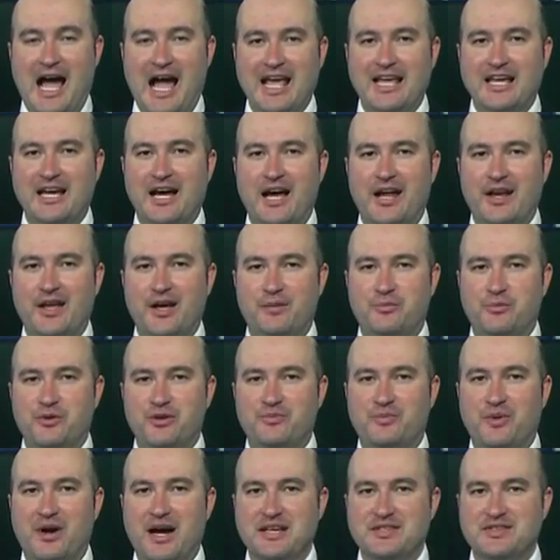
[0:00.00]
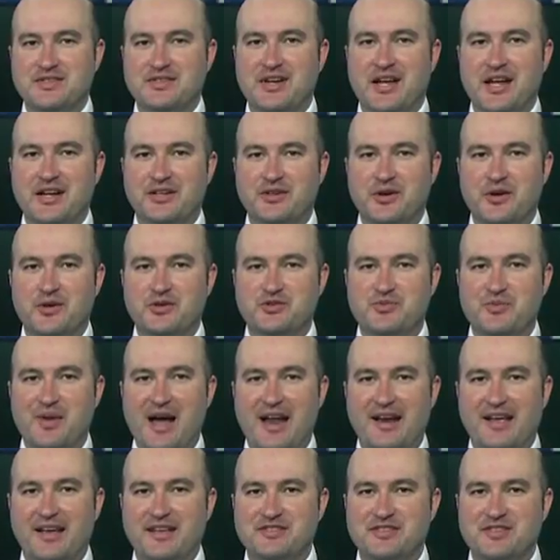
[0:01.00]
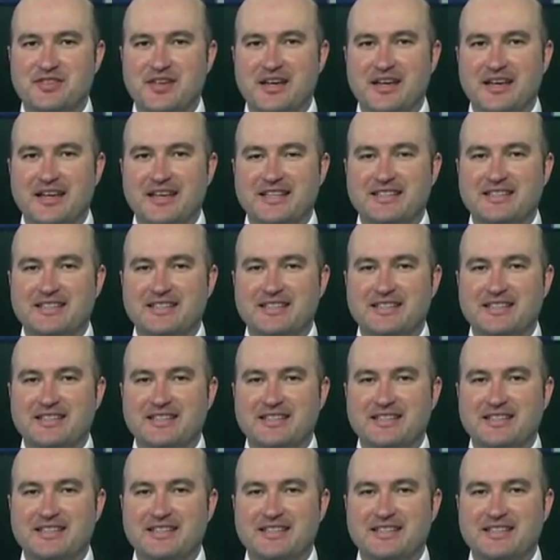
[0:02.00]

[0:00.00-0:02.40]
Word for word: I caught up with Bison head coach Matt Entz